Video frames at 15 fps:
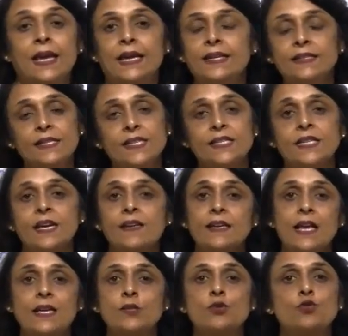Intestine
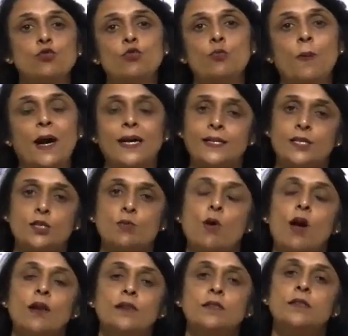has two parts,
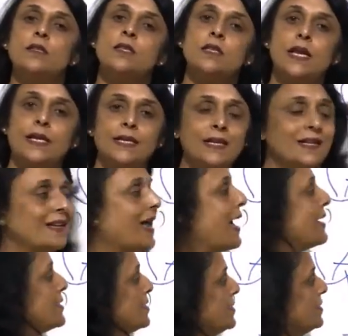small intestine and large